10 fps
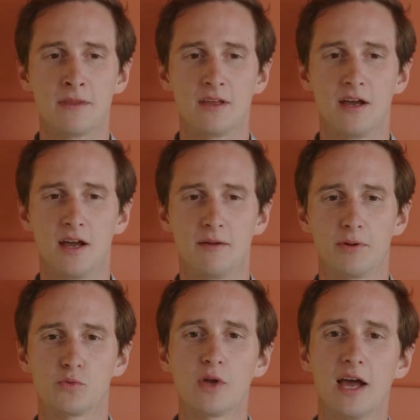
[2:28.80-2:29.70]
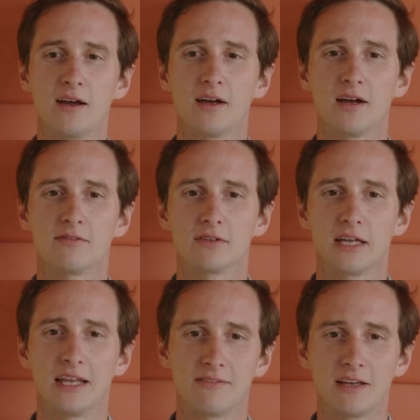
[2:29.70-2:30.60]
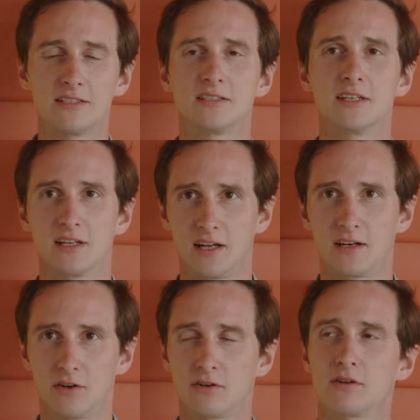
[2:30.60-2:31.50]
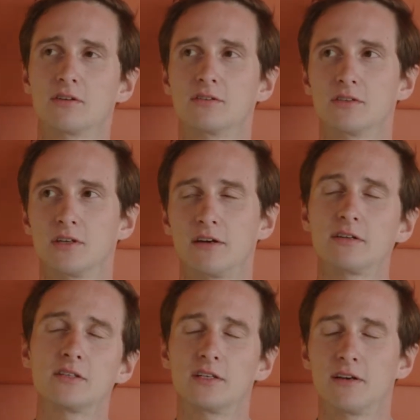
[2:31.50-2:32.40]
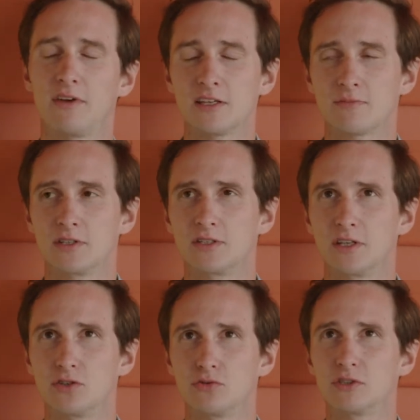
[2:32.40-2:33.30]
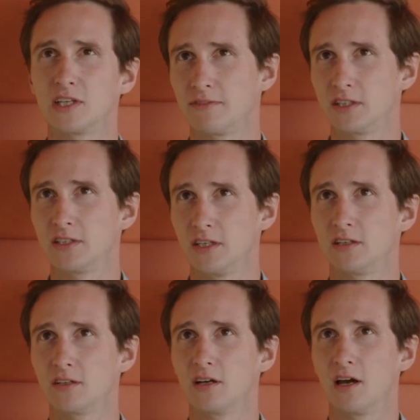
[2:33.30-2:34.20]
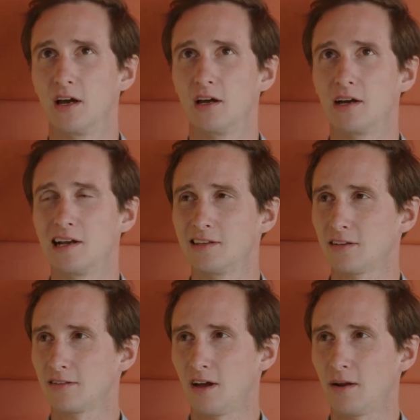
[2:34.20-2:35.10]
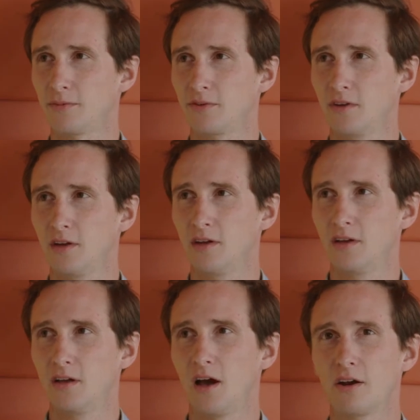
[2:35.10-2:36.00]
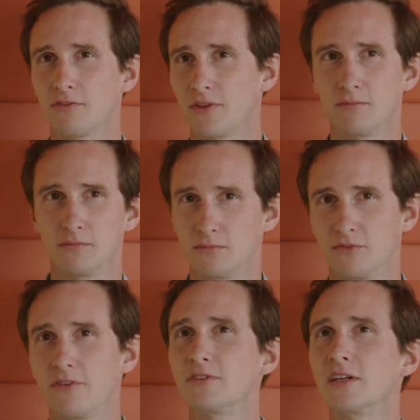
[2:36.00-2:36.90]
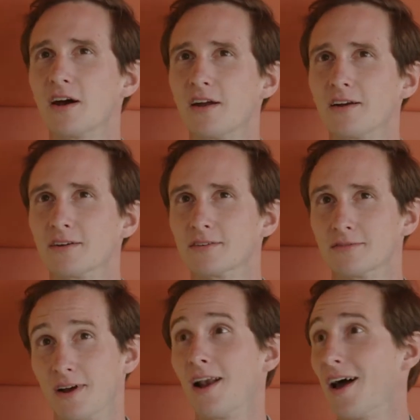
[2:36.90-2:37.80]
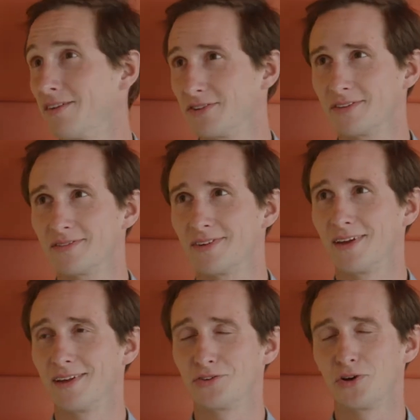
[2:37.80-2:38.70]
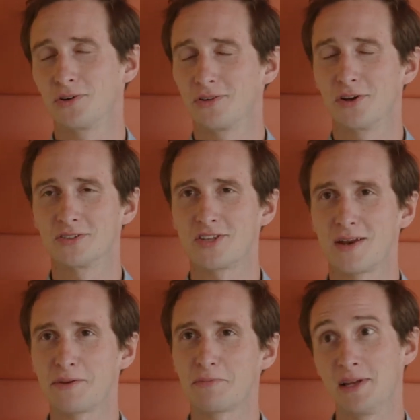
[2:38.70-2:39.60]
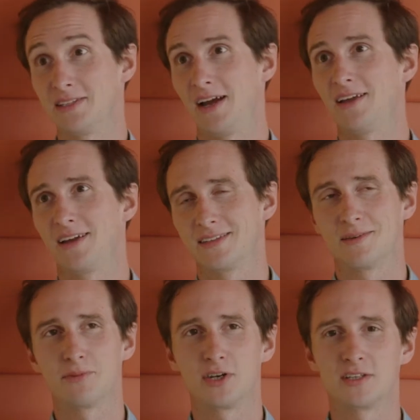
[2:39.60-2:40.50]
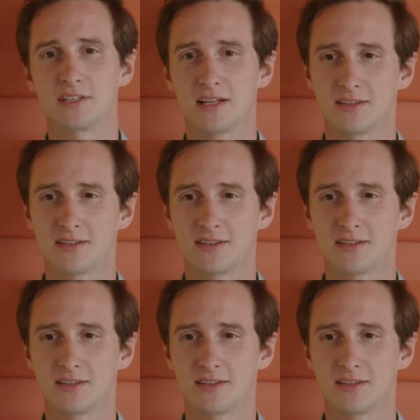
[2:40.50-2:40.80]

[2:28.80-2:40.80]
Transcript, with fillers: Uh, but we have invested in or directed investments into 70 uh, cleantech startups. Out of them, 59 are alive Mm -hmm. As you know, you know, startups might die at some point yeah. in